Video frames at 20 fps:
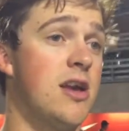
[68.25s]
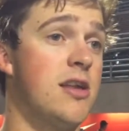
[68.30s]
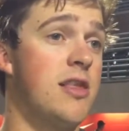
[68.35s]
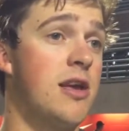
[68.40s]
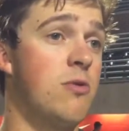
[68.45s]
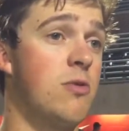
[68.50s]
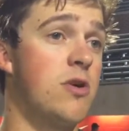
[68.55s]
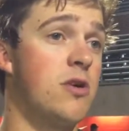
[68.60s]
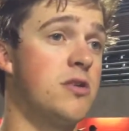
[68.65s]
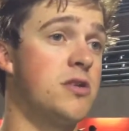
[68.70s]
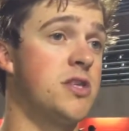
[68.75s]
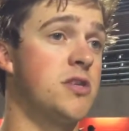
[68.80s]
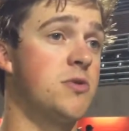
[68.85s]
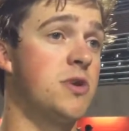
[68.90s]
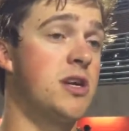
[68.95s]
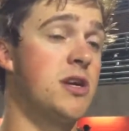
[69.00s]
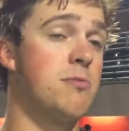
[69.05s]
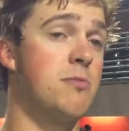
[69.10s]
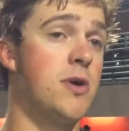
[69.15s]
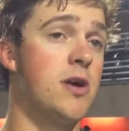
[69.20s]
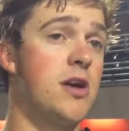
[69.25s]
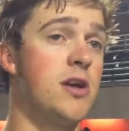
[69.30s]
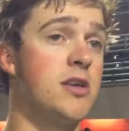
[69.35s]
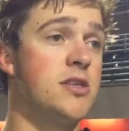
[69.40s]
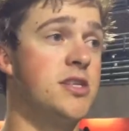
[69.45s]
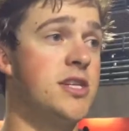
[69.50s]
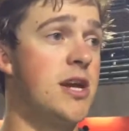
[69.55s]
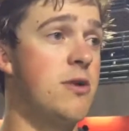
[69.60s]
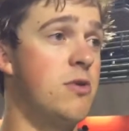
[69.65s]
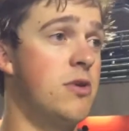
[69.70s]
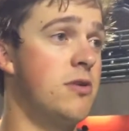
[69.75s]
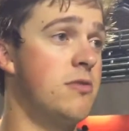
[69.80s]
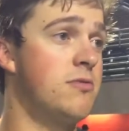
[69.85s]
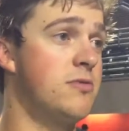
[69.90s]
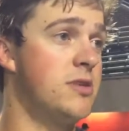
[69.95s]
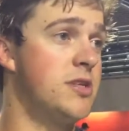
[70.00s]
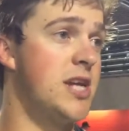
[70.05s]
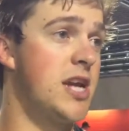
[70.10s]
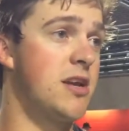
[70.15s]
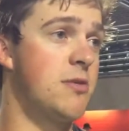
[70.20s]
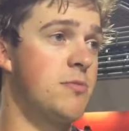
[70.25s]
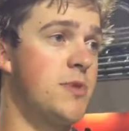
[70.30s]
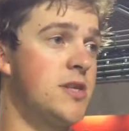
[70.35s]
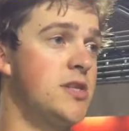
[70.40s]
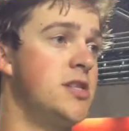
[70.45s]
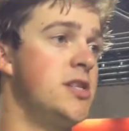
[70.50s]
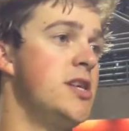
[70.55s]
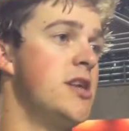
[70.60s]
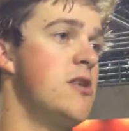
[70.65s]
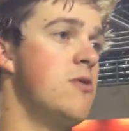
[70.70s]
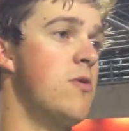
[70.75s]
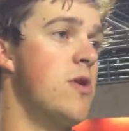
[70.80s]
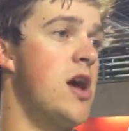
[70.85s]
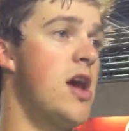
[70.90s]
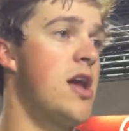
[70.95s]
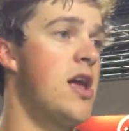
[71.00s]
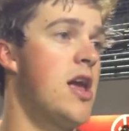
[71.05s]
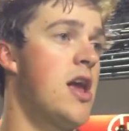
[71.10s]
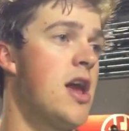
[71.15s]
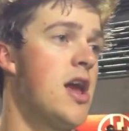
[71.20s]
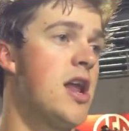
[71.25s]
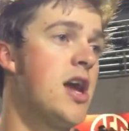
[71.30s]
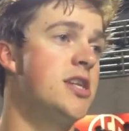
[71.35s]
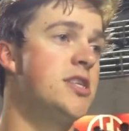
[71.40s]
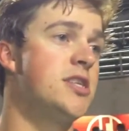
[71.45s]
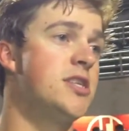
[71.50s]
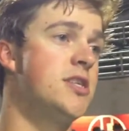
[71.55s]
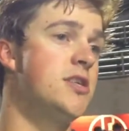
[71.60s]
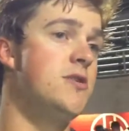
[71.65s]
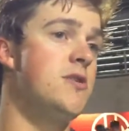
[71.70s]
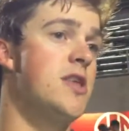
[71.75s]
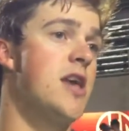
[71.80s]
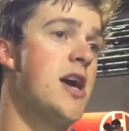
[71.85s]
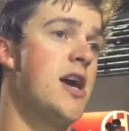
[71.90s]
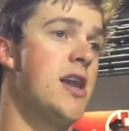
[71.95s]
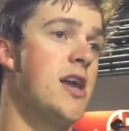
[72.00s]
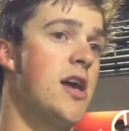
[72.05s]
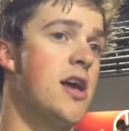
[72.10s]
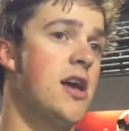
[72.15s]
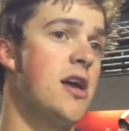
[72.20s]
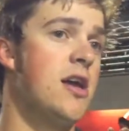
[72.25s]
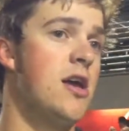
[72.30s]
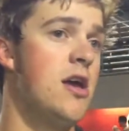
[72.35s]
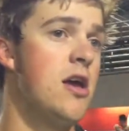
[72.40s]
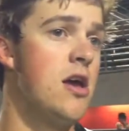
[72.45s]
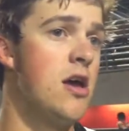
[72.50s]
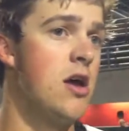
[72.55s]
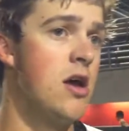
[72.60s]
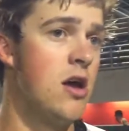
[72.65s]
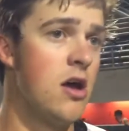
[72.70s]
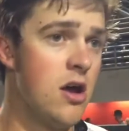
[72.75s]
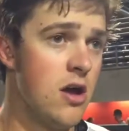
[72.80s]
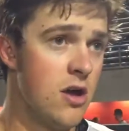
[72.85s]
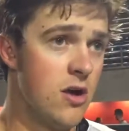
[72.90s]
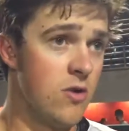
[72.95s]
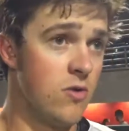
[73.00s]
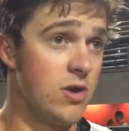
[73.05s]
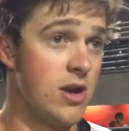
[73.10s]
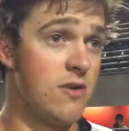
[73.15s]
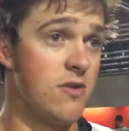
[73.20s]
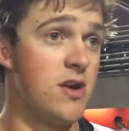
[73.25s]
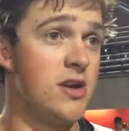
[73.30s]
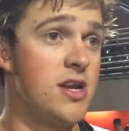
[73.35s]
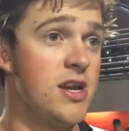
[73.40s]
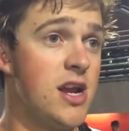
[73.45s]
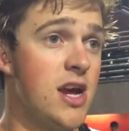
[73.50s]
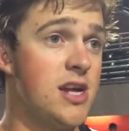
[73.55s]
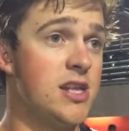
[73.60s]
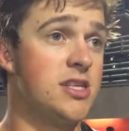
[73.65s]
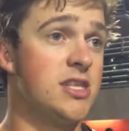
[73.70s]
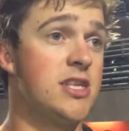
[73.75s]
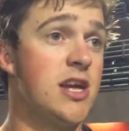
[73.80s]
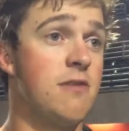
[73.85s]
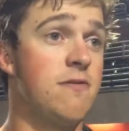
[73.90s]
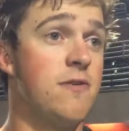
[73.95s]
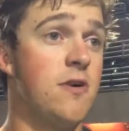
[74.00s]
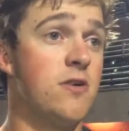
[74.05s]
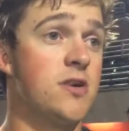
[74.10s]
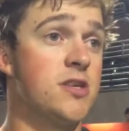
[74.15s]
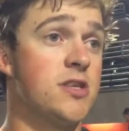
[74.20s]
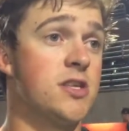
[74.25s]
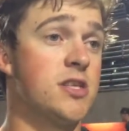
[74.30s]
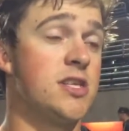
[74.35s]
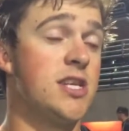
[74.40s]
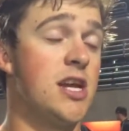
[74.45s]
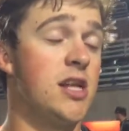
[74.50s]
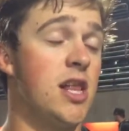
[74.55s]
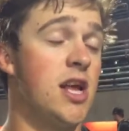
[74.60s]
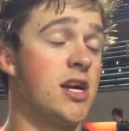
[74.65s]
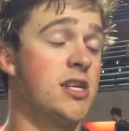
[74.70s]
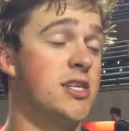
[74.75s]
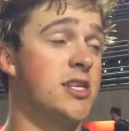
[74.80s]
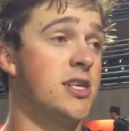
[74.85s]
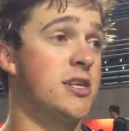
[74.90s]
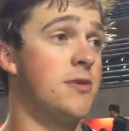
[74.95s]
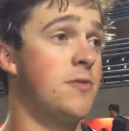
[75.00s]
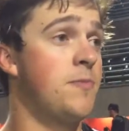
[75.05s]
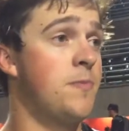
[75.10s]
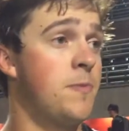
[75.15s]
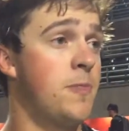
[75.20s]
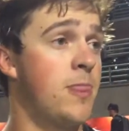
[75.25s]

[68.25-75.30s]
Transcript: They weren't swinging at balls. They were taking pitches the other way. I just knew that whatever I did, I had to stay focused and stay locked in.